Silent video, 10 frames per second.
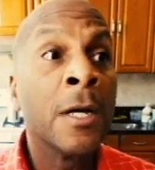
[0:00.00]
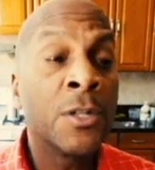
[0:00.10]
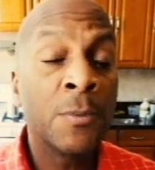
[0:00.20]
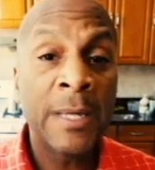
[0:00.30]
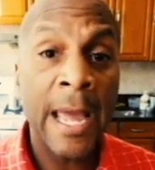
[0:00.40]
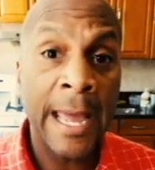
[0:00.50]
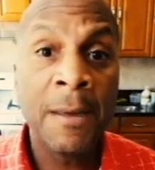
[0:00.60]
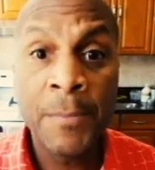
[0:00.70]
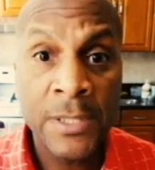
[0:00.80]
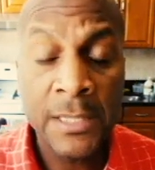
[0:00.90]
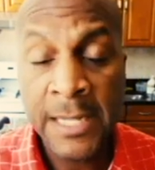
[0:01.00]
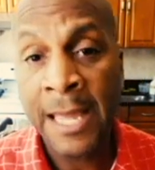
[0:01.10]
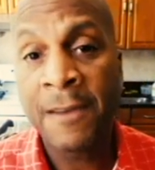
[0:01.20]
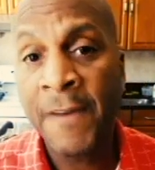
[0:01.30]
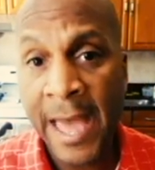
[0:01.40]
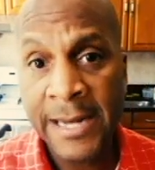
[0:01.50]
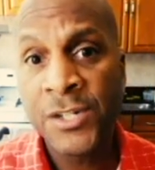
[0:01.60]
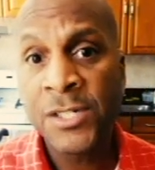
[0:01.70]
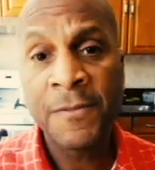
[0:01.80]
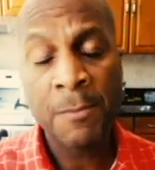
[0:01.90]
to be able to take
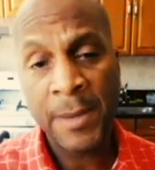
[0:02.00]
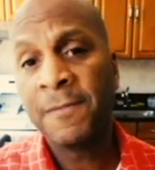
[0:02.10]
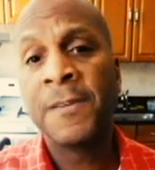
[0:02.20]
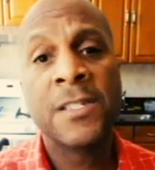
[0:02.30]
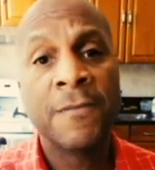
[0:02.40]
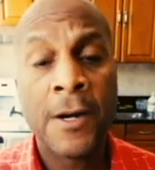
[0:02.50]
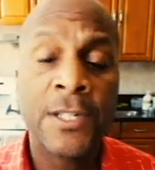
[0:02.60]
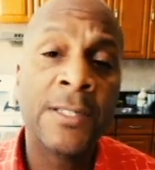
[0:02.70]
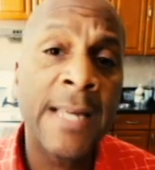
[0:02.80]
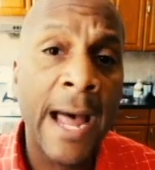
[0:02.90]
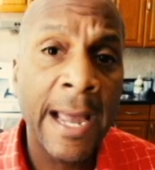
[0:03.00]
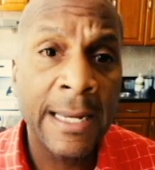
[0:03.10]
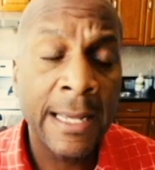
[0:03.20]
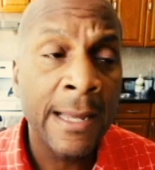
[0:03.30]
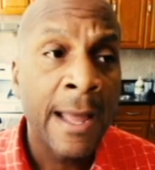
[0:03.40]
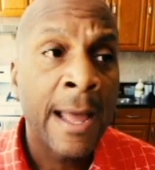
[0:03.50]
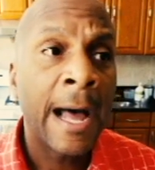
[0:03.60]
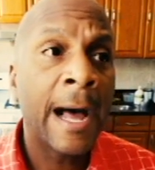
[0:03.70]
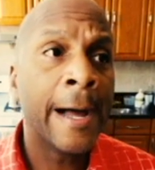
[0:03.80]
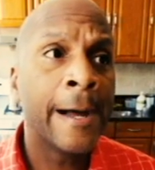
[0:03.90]
advantages of the benefits of our society.
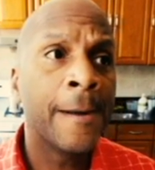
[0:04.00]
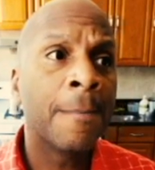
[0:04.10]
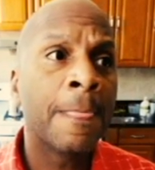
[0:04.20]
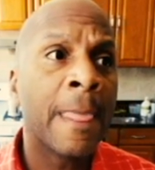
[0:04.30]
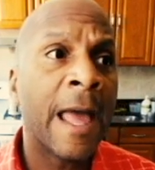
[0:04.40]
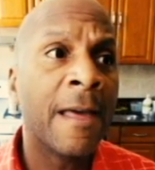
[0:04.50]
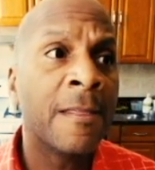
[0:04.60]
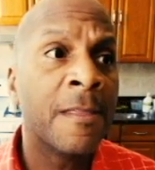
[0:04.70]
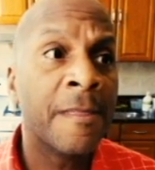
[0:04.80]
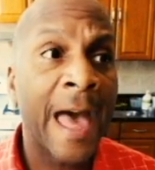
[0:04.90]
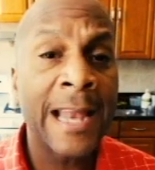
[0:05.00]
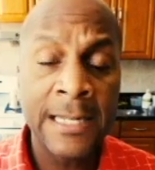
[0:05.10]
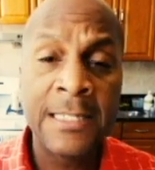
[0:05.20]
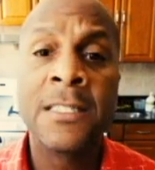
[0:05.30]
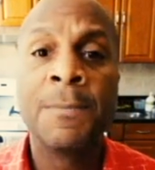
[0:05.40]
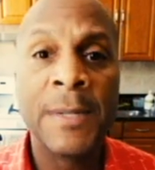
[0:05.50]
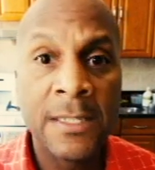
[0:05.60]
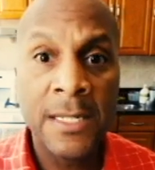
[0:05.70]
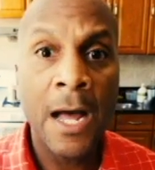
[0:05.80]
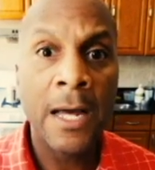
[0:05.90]
Um, and that needs to be
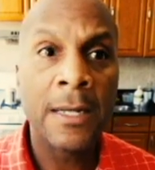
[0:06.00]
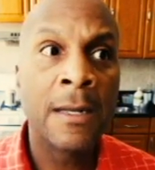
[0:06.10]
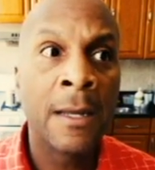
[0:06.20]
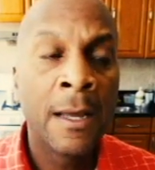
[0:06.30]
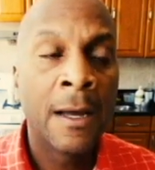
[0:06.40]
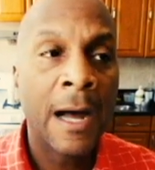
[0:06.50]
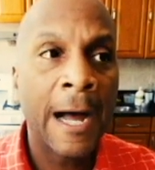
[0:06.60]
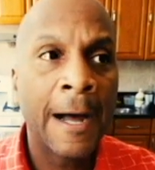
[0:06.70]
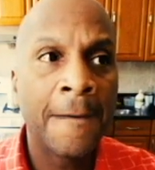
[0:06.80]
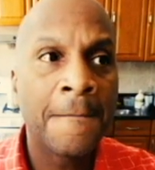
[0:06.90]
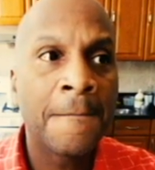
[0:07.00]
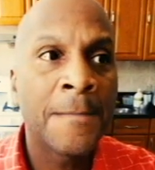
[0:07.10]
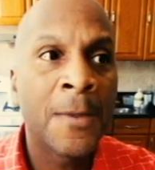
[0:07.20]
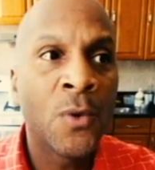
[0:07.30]
done um,